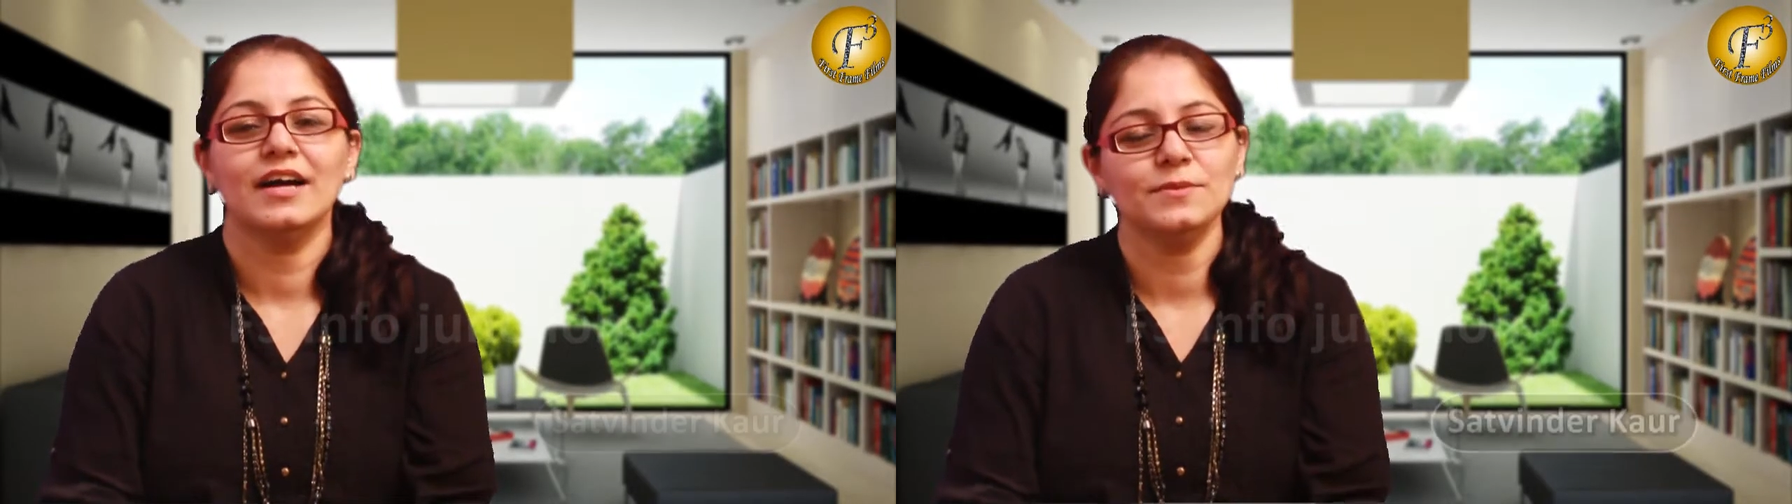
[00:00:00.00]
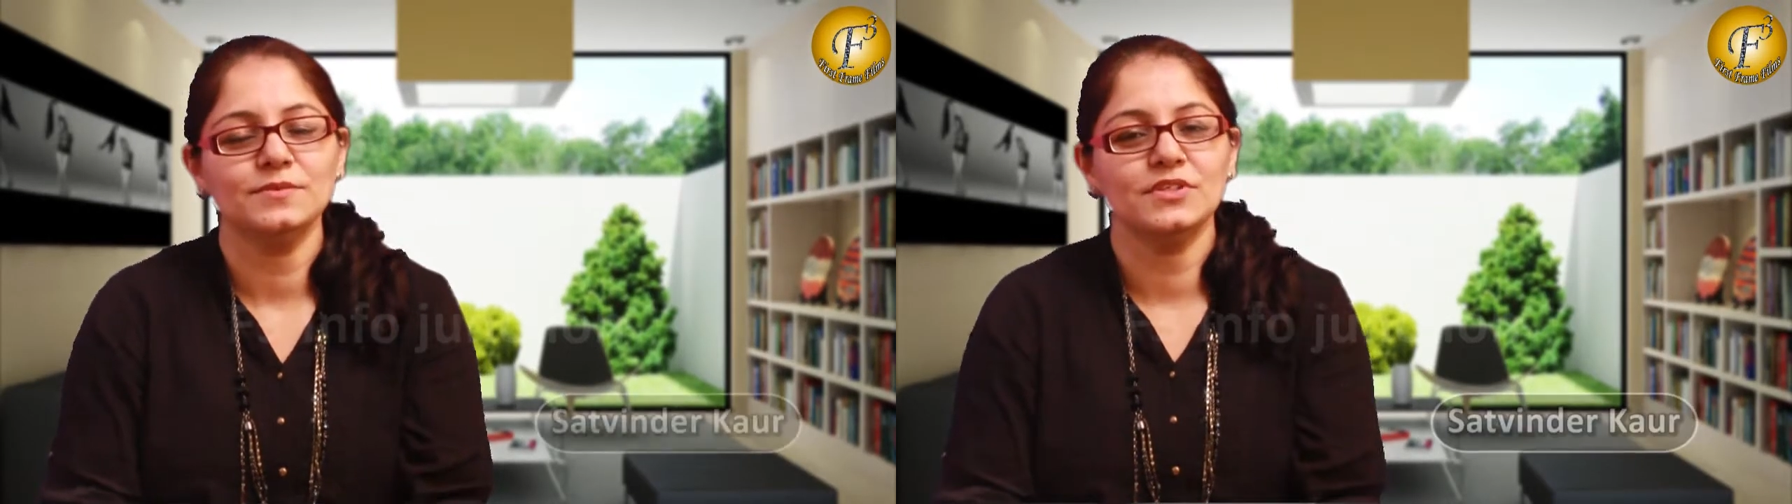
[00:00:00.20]

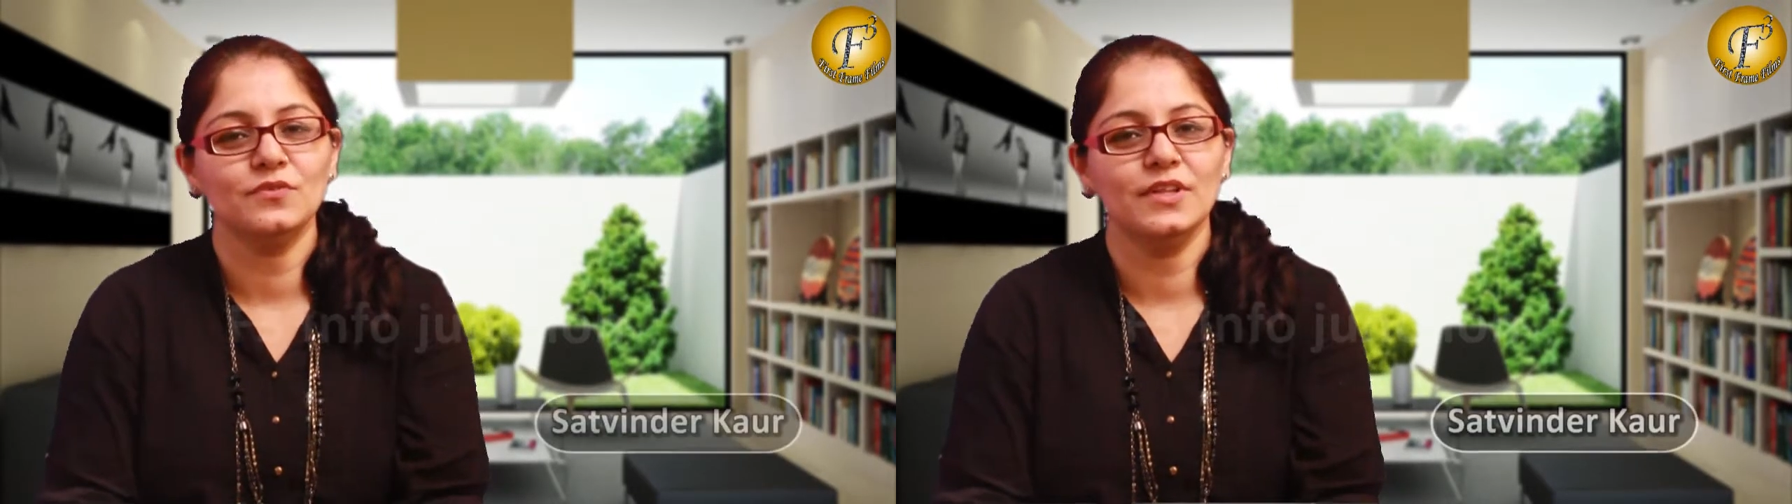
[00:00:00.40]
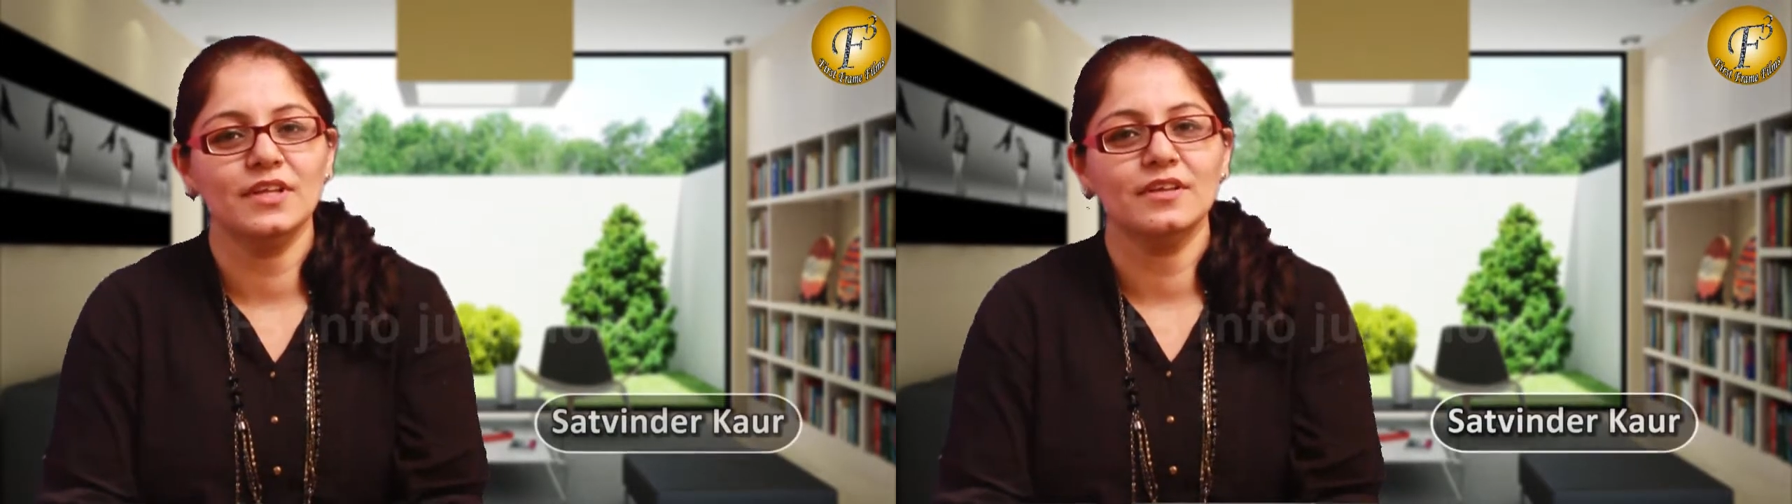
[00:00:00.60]
I'm
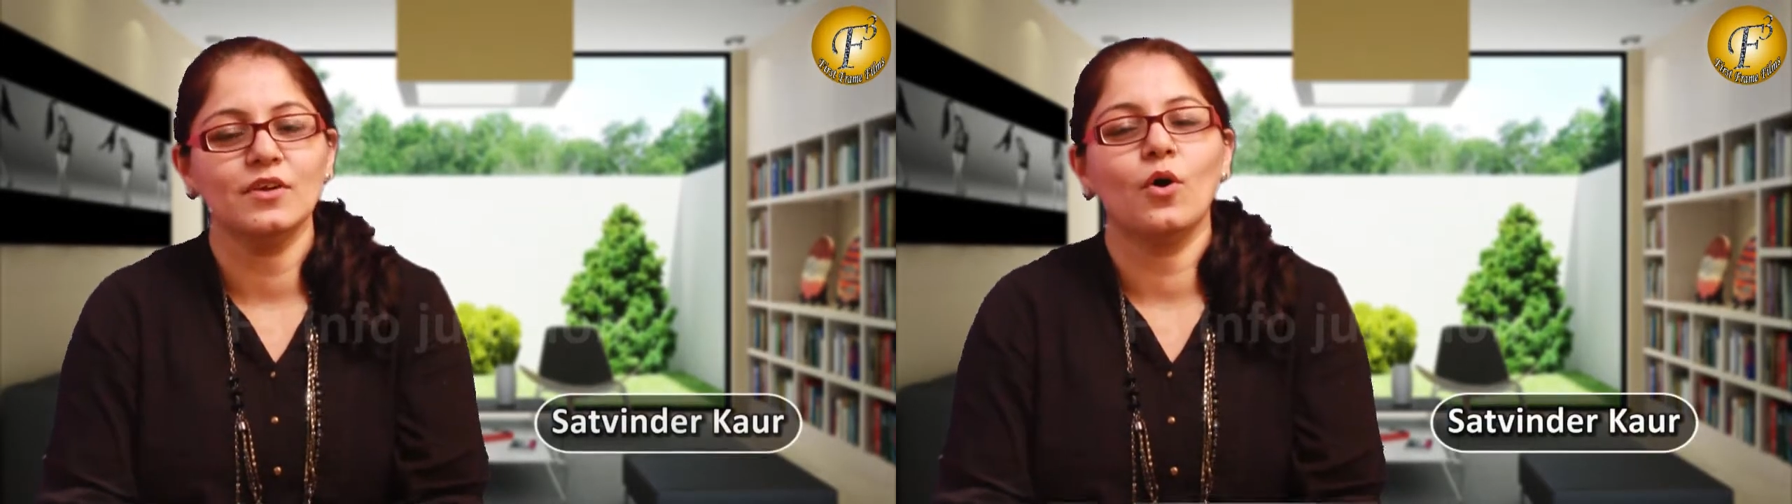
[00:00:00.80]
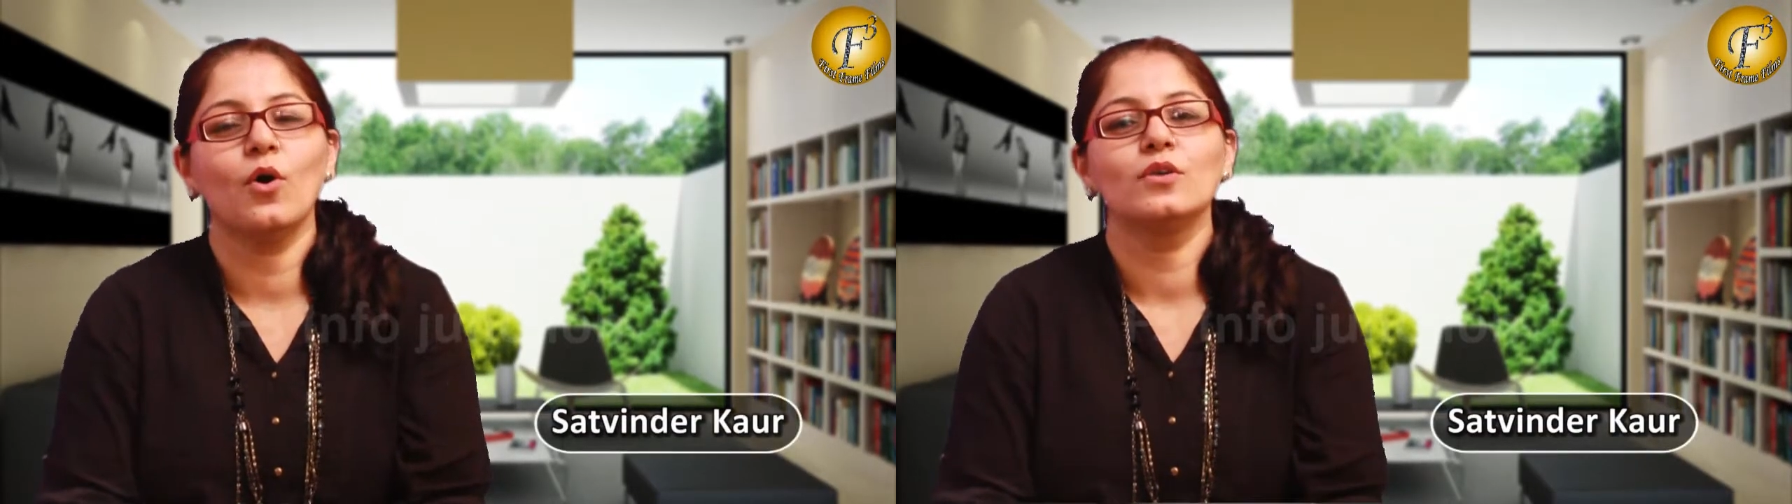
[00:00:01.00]
Satvinder
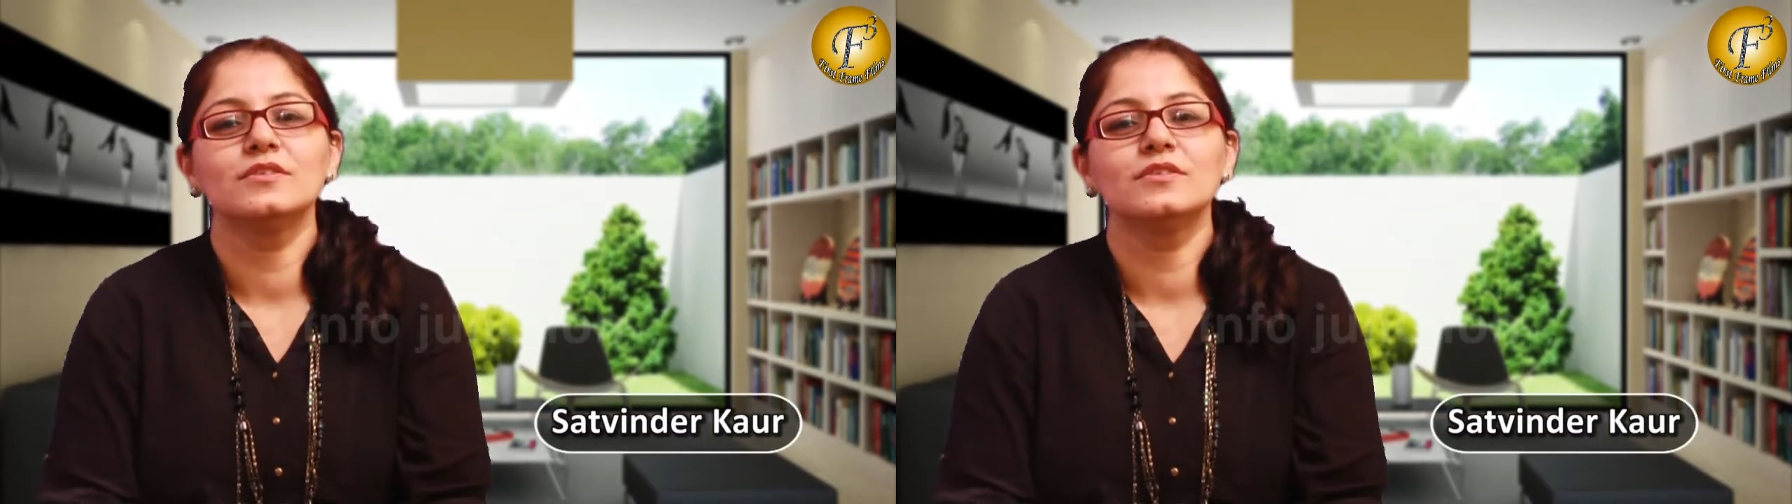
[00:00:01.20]
on